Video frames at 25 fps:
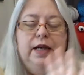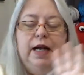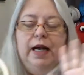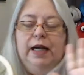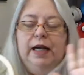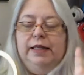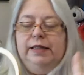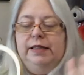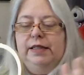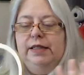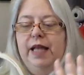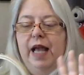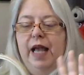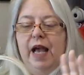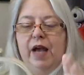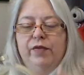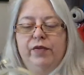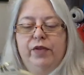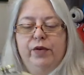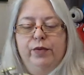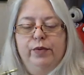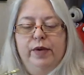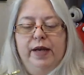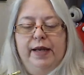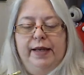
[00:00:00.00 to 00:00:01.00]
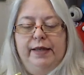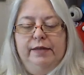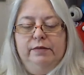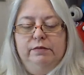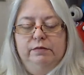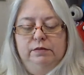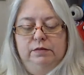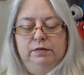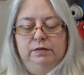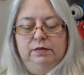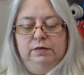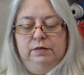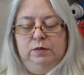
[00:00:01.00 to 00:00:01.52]
I didn't have the right
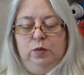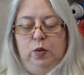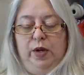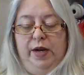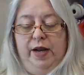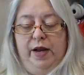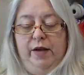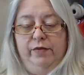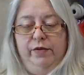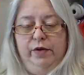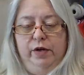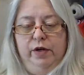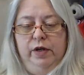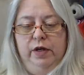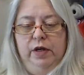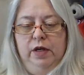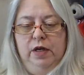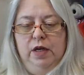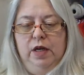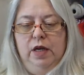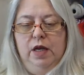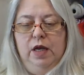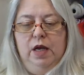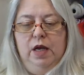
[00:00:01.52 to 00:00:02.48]
whatever,